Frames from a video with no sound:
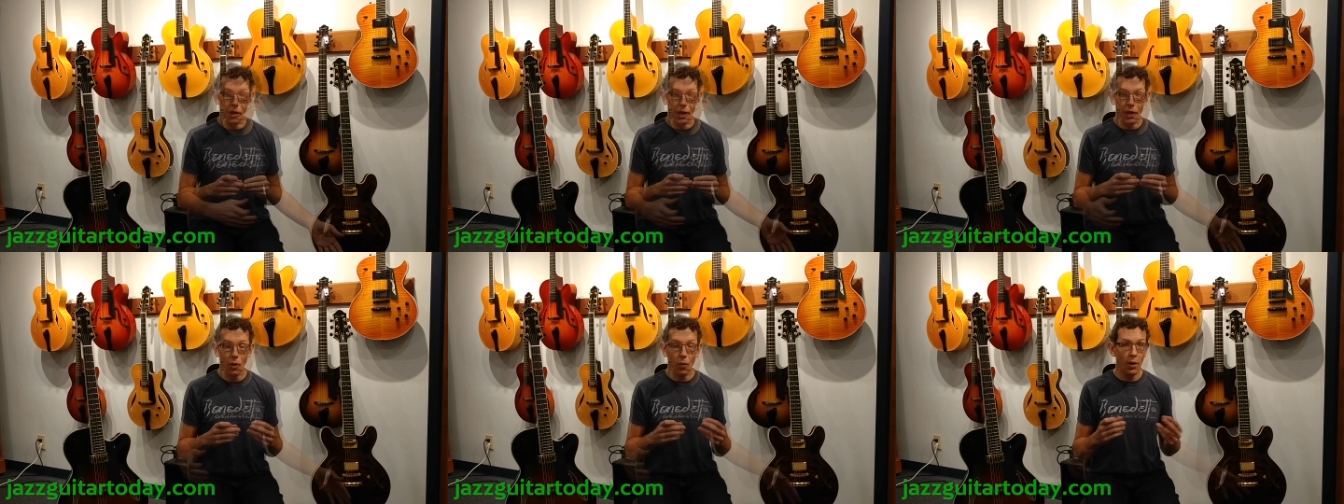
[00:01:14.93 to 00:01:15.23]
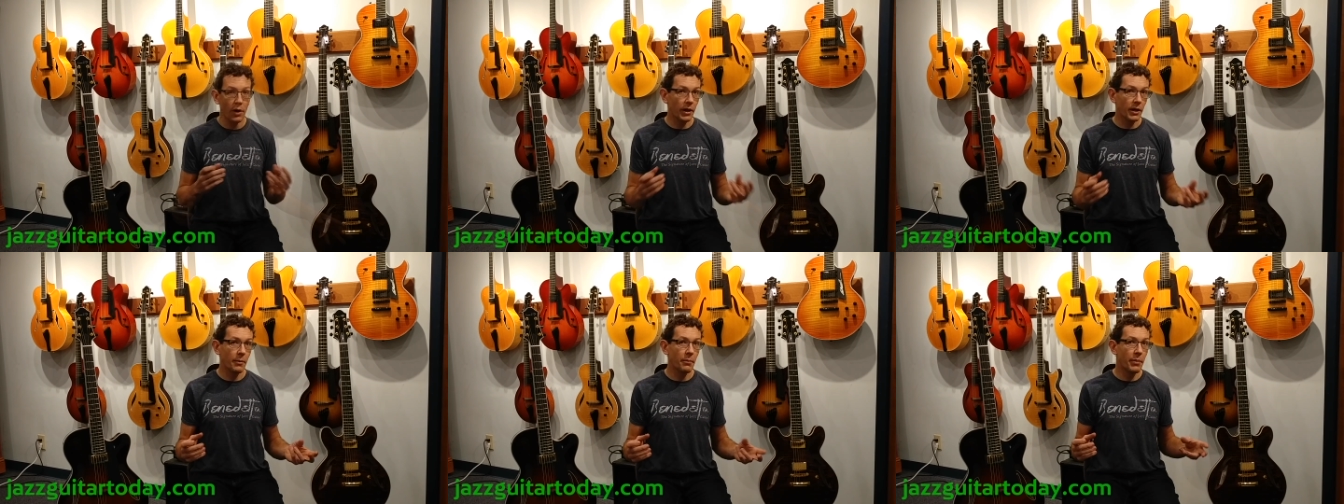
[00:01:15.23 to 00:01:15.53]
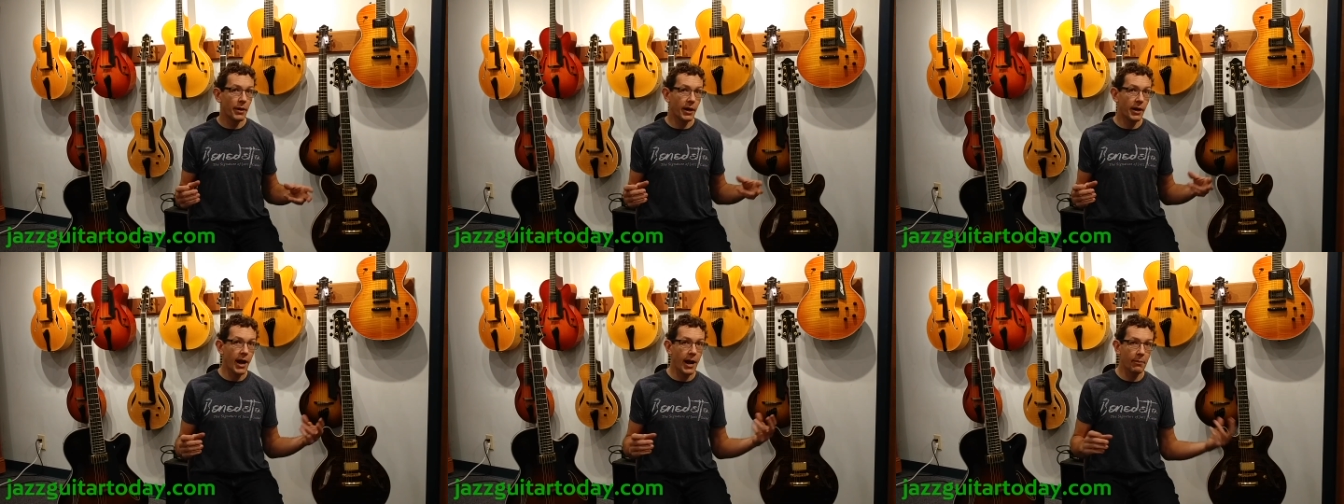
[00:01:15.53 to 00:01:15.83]
I don't want to
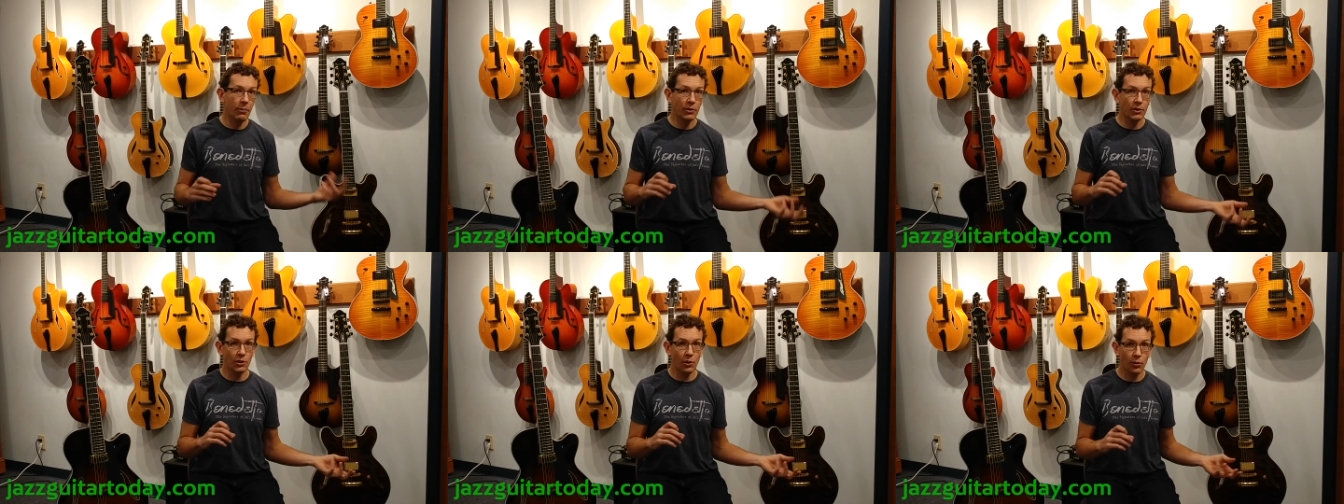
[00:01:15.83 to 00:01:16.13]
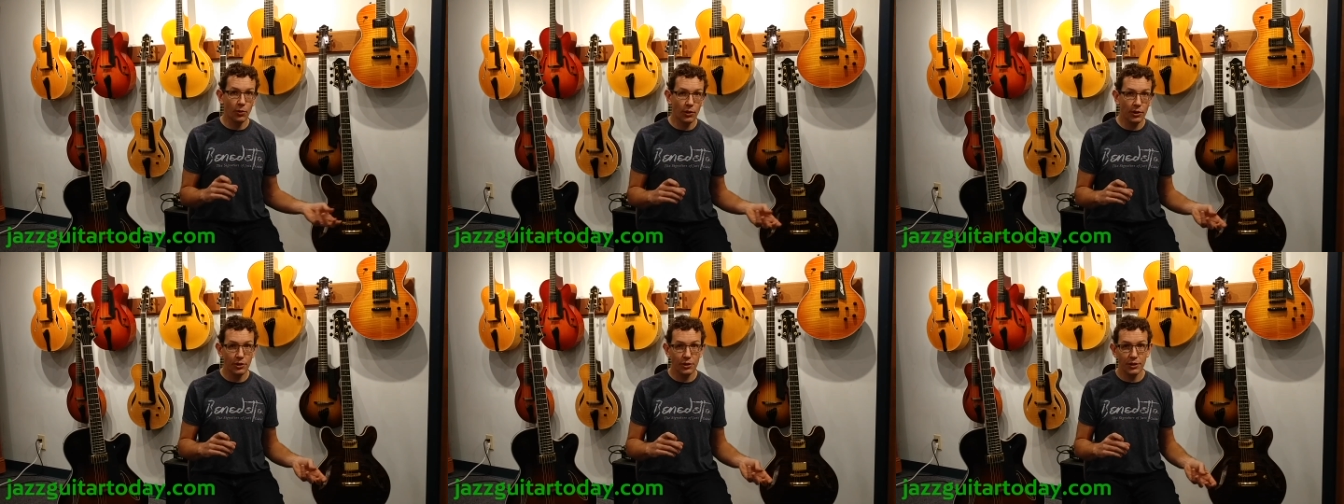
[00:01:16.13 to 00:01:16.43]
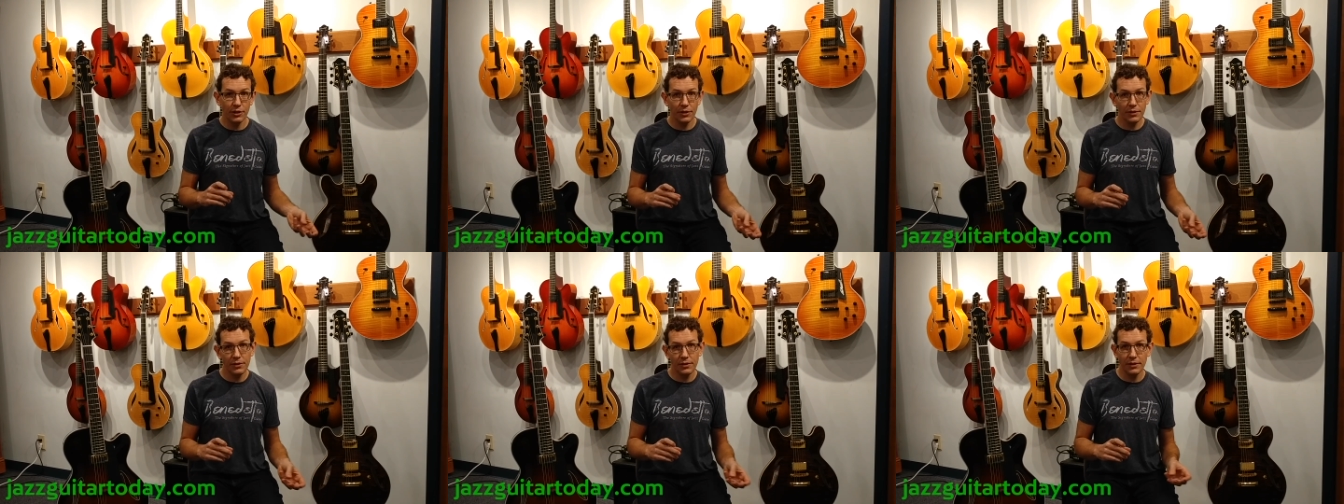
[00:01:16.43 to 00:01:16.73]
compare apples to
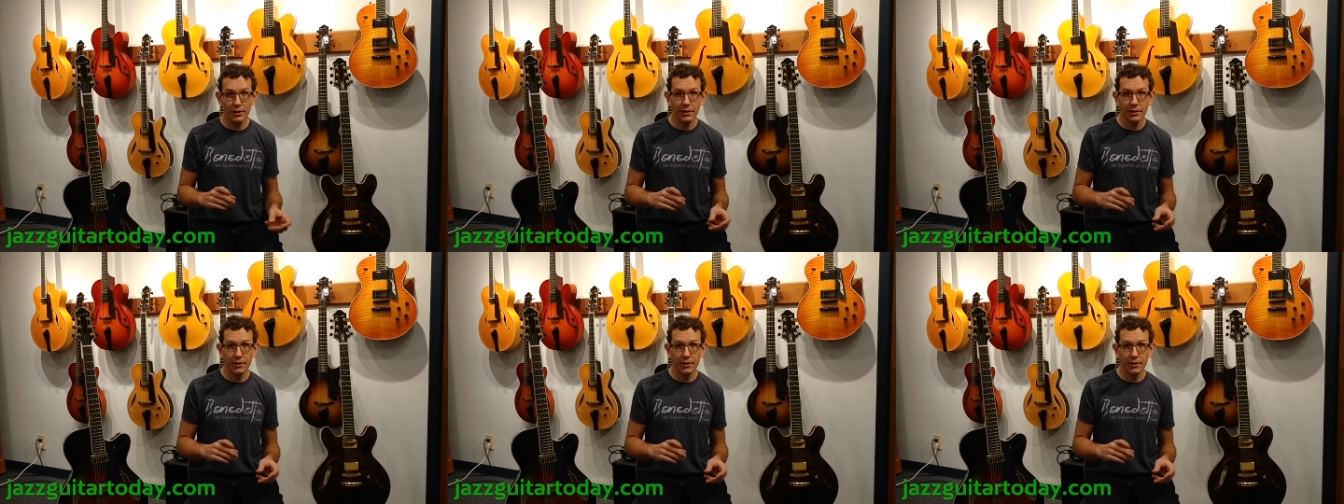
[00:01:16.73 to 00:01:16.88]
oranges.